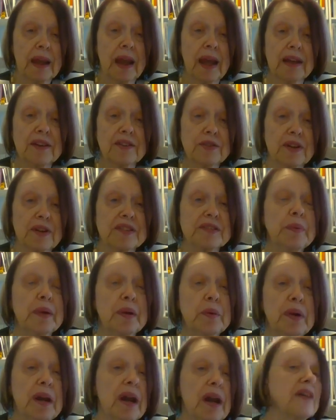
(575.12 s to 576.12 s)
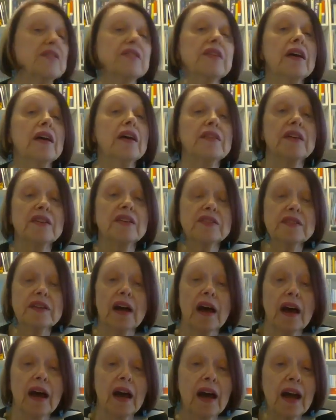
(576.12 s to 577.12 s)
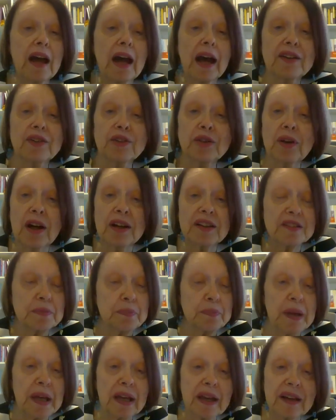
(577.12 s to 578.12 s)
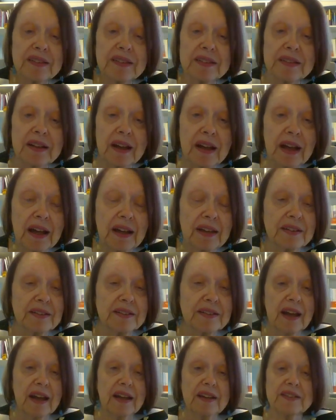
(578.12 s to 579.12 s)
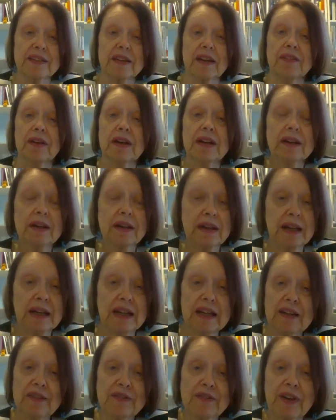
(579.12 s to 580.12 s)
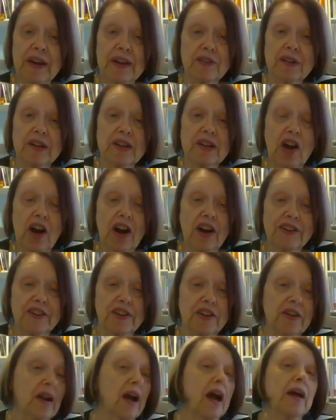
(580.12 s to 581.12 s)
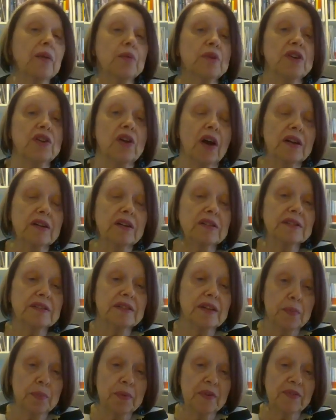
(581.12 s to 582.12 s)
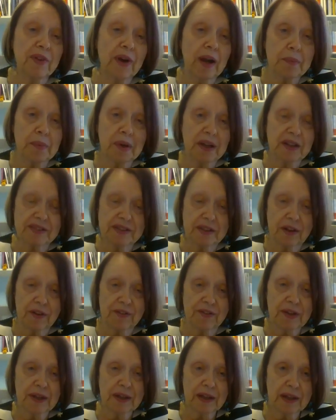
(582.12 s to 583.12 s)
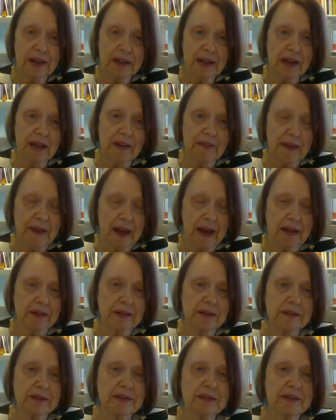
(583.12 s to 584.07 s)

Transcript: And trust me, when I say this, I do not speak as an inveterate gardener. I would not typify myself in that